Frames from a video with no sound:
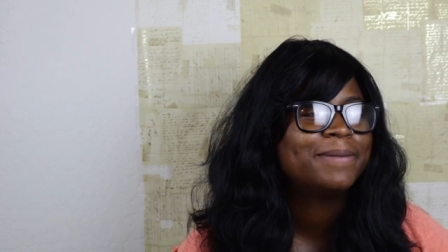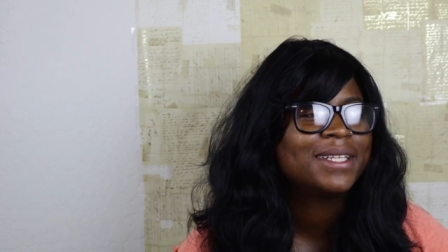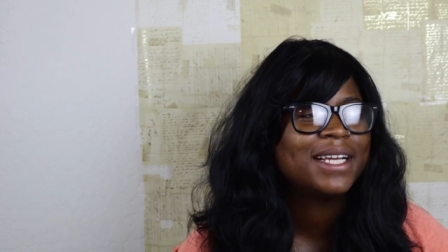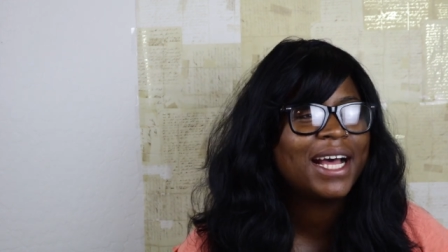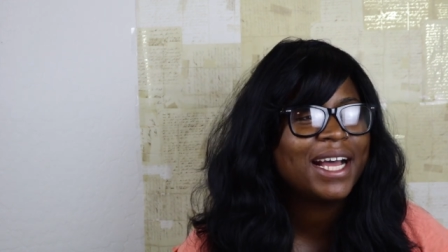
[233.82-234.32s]

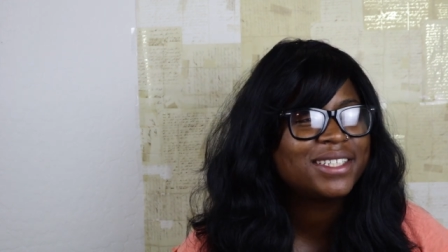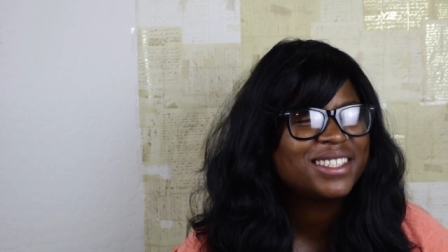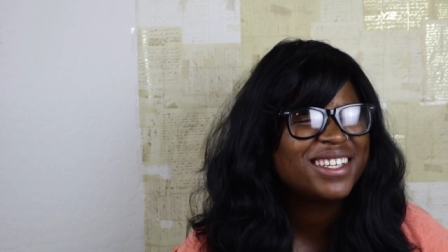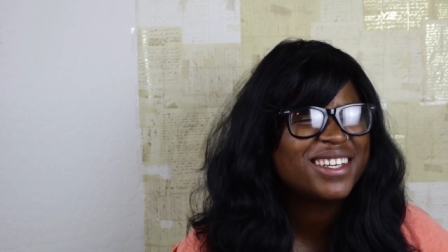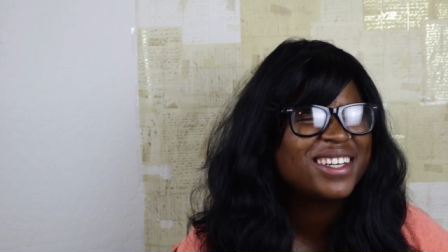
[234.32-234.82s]
the guys
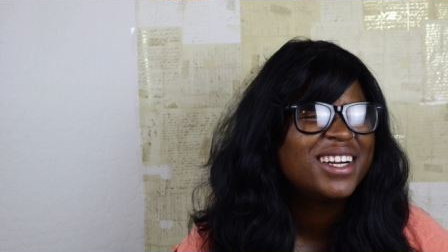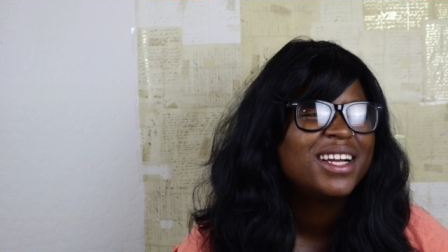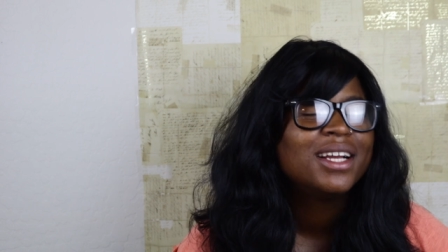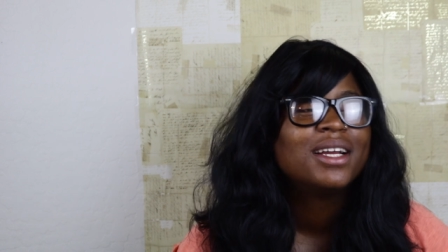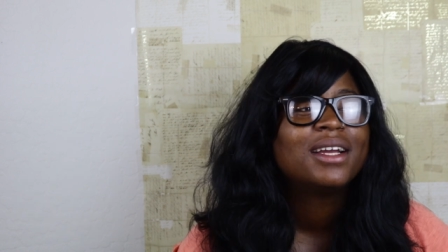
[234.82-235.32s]
here,
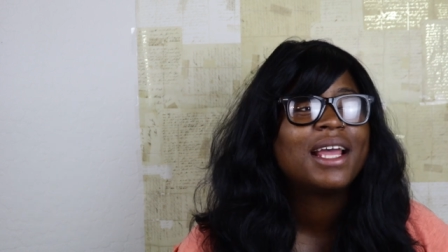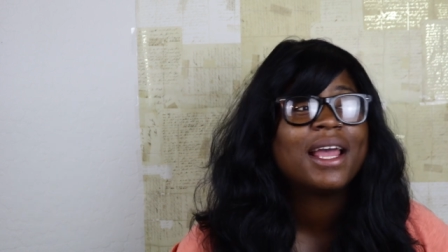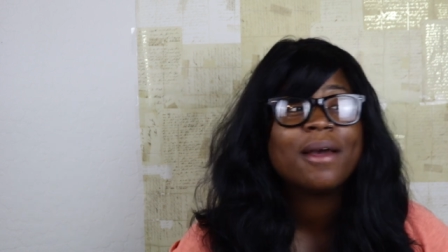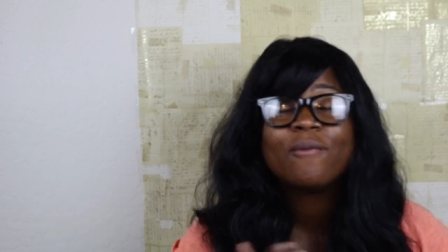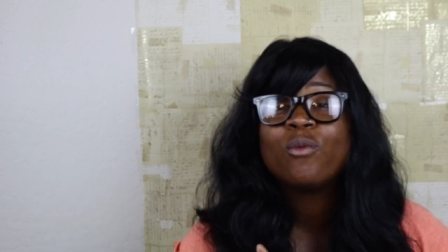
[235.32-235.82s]

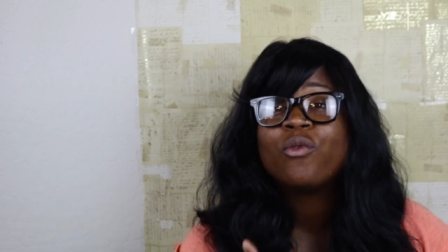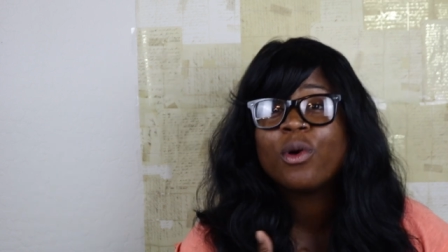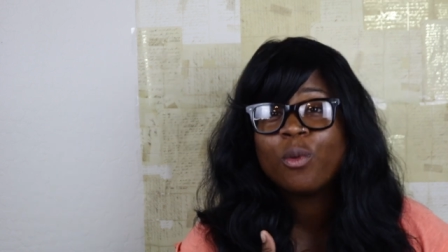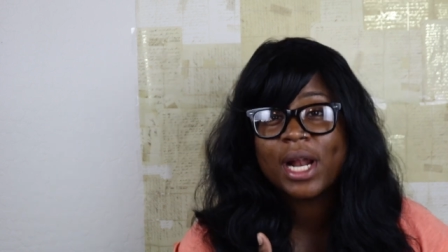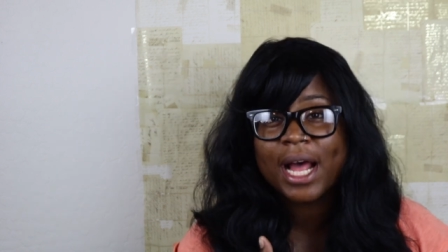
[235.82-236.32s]

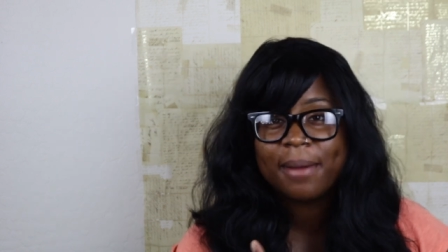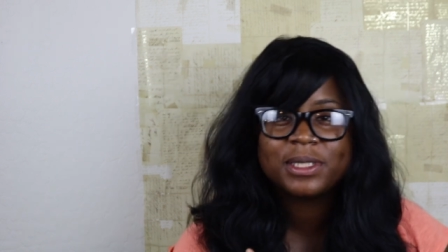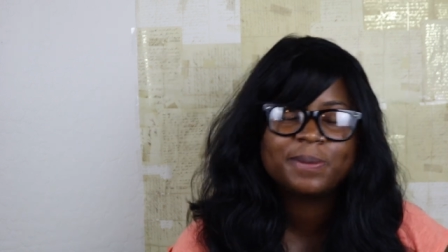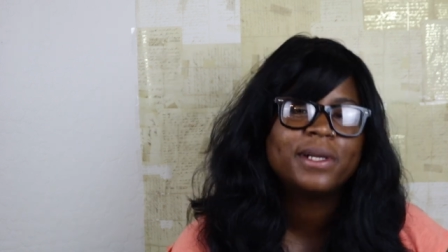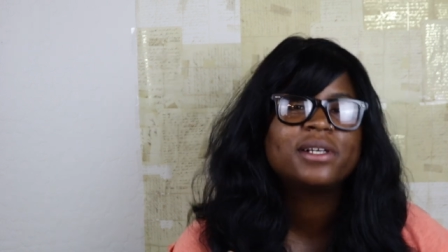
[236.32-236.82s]
from what I'm
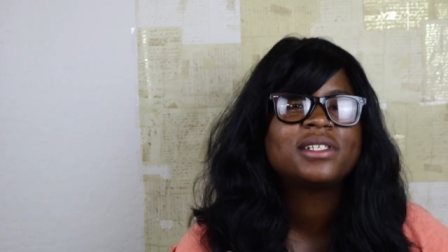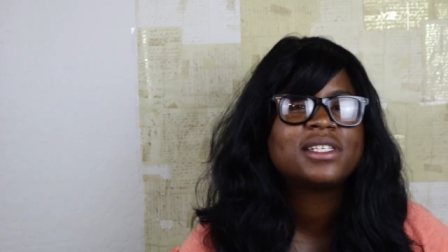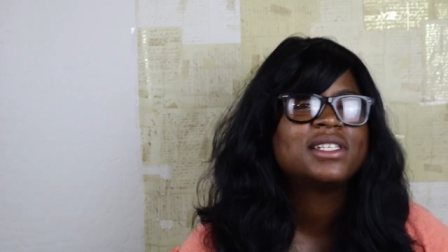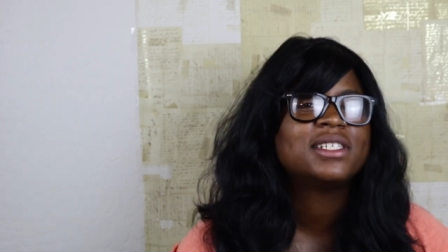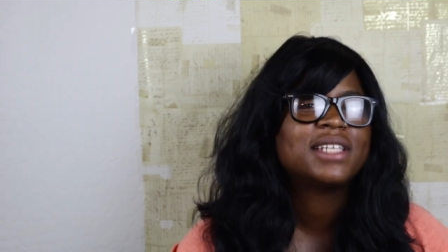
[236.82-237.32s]

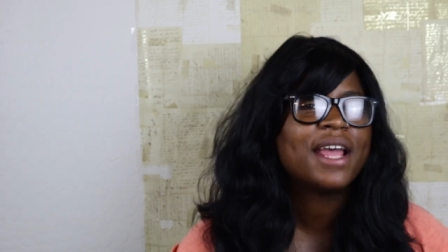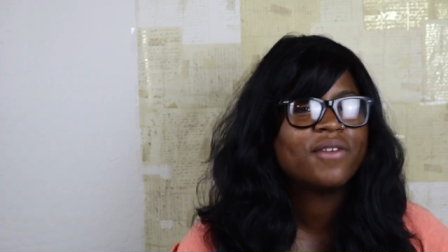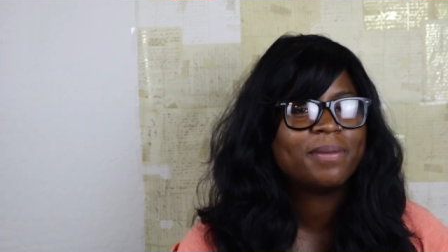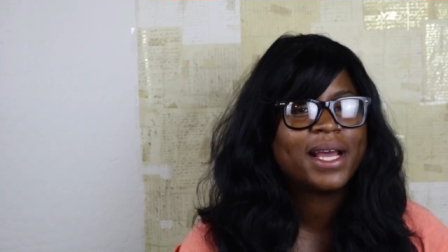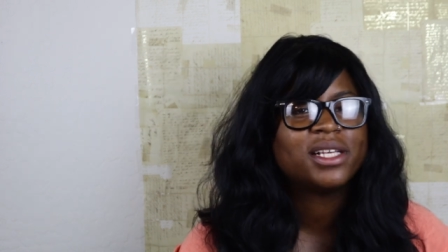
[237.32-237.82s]
experiencing, is
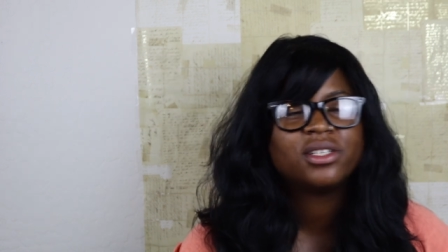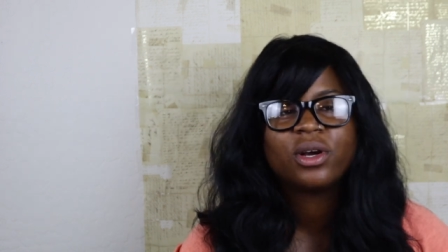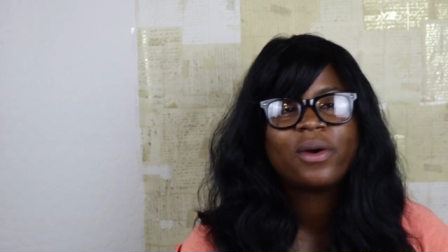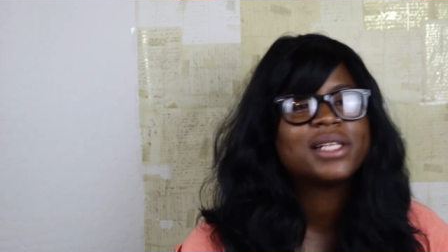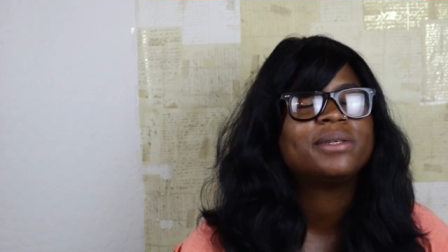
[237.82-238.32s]
everybody so
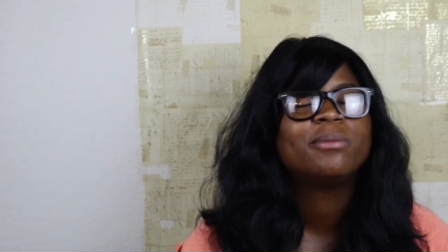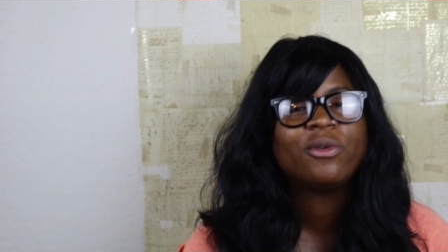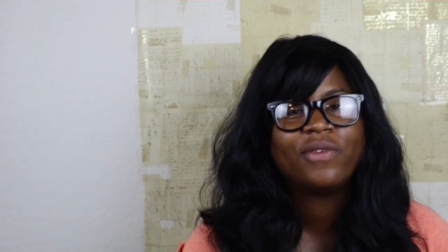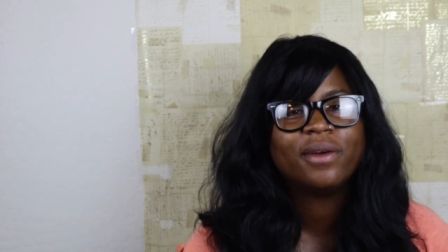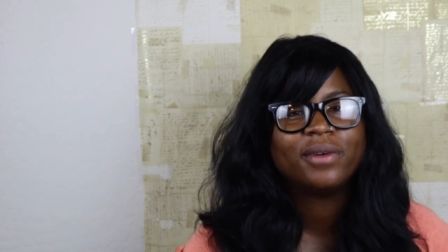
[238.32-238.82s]
quick to
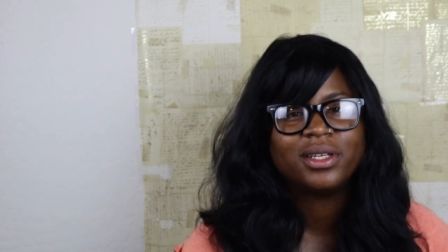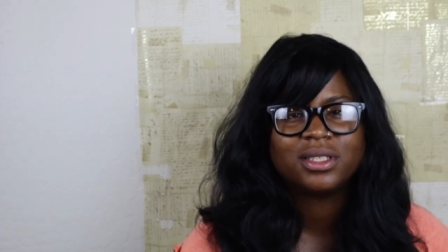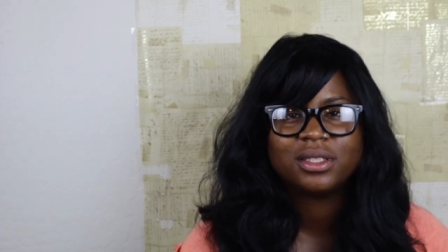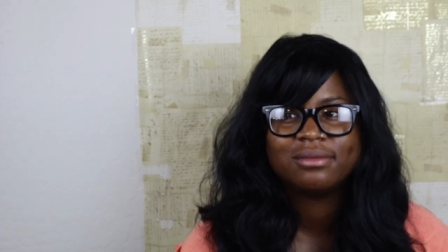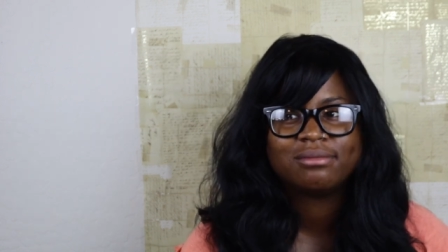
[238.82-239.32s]
move in with
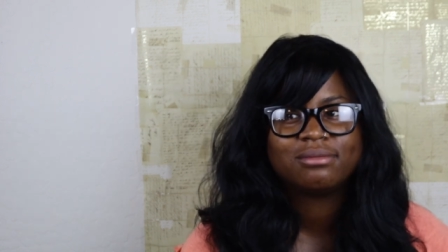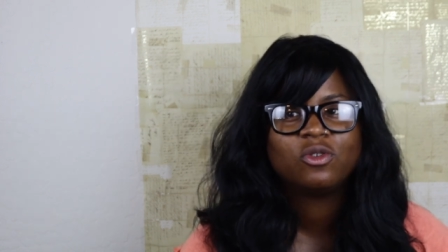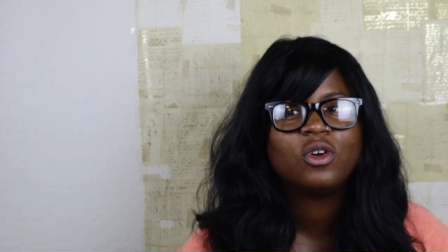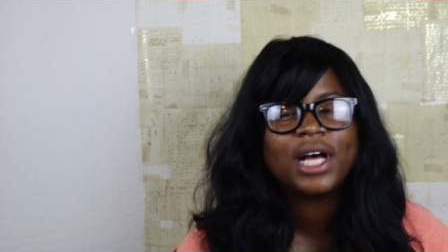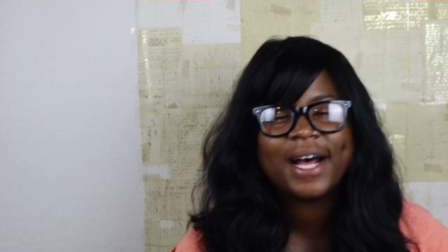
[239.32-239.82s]
each other.
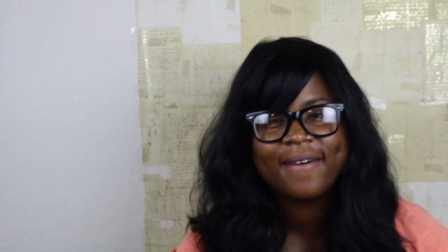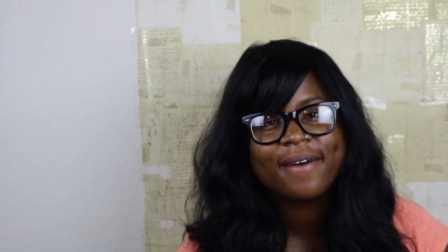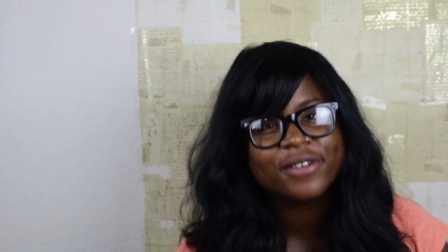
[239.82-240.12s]
Well, how I